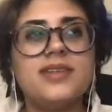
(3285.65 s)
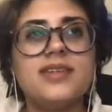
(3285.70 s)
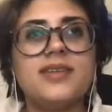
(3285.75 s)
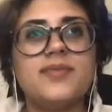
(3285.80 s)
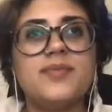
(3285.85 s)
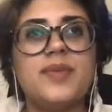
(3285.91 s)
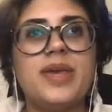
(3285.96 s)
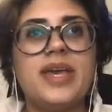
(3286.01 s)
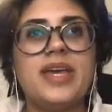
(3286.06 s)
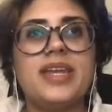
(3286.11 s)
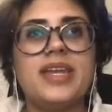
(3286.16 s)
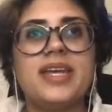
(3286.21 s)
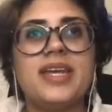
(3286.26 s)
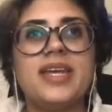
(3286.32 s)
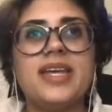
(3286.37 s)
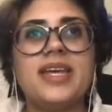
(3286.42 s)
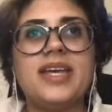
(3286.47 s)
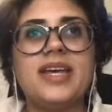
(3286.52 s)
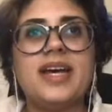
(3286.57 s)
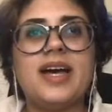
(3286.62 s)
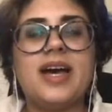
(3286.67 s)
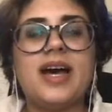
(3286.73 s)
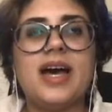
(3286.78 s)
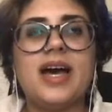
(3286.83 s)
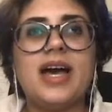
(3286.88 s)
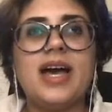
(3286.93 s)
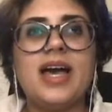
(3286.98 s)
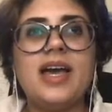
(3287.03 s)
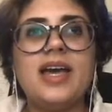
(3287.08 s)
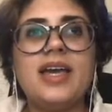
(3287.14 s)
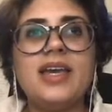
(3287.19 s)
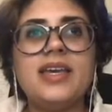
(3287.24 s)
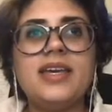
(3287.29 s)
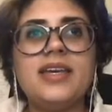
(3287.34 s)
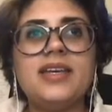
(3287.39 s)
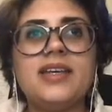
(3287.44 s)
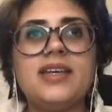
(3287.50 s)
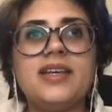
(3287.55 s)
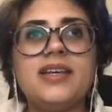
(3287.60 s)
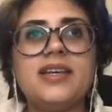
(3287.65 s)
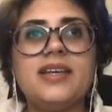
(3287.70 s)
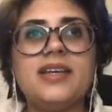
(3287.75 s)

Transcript: man, I